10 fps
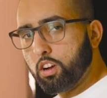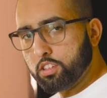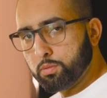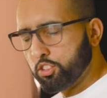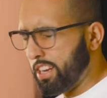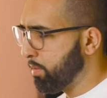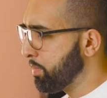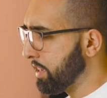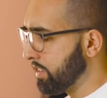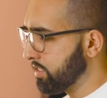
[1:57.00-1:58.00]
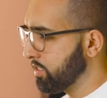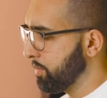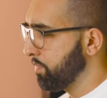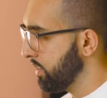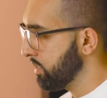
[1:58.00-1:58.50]
can't do with shape repeaters.
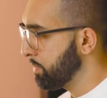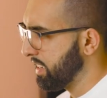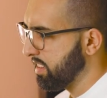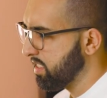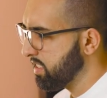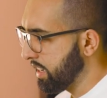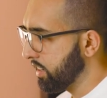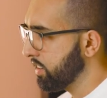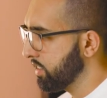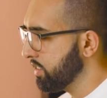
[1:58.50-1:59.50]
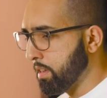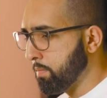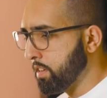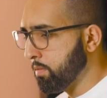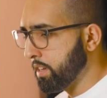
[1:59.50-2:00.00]
Let's make it thick.
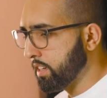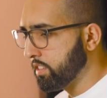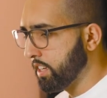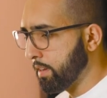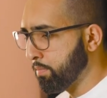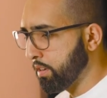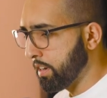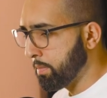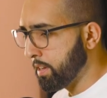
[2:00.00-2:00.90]
Maybe we can taper it a